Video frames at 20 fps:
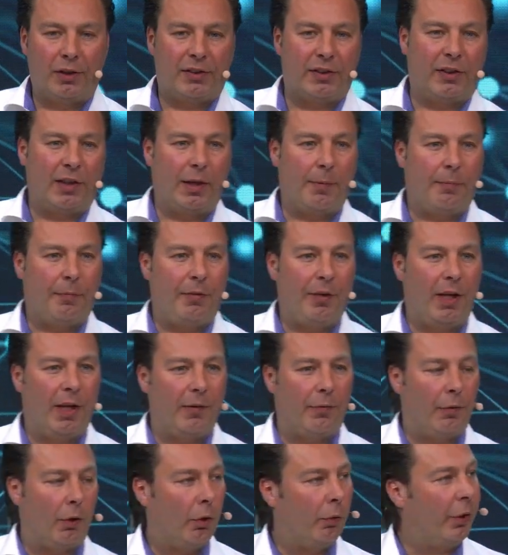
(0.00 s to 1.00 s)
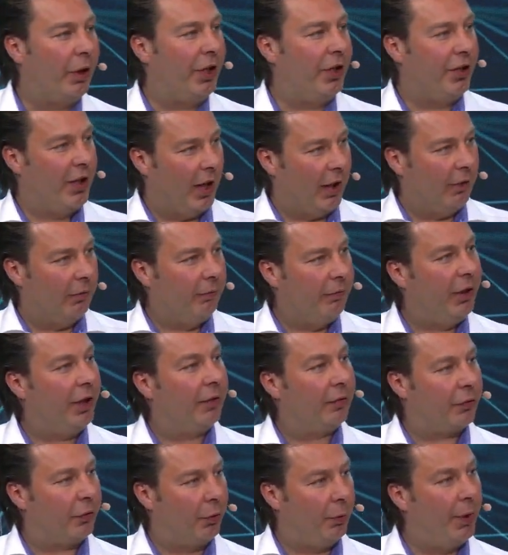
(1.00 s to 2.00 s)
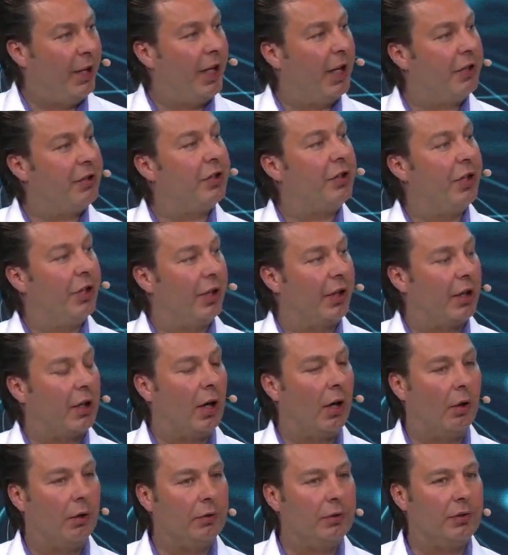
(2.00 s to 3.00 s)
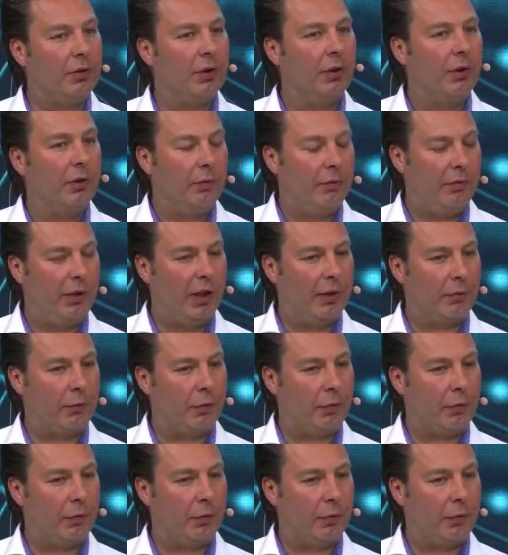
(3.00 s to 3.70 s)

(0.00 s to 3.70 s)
step we have already done. We have created an account, we have